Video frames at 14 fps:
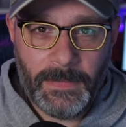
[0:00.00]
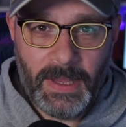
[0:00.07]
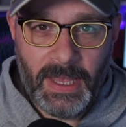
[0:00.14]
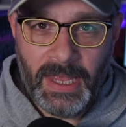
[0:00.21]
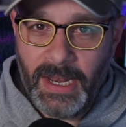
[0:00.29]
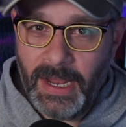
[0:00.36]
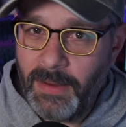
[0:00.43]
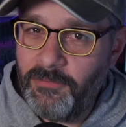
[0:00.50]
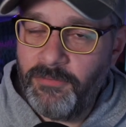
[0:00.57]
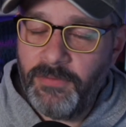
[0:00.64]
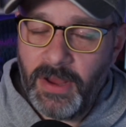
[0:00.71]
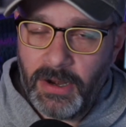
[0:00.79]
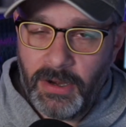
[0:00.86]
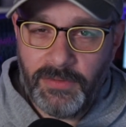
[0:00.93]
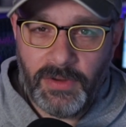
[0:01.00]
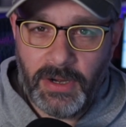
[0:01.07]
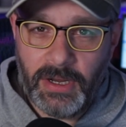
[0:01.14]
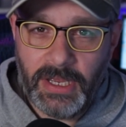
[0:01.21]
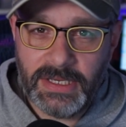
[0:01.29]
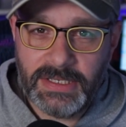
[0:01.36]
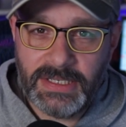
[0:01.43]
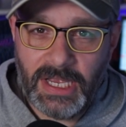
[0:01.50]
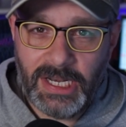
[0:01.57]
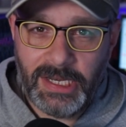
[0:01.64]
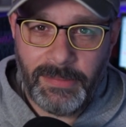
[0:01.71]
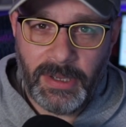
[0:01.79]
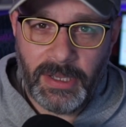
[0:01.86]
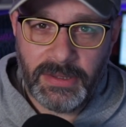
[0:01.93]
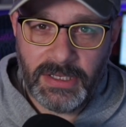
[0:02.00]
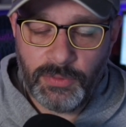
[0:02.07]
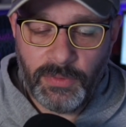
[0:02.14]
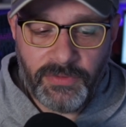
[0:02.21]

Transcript: And I'm very, very excited about this.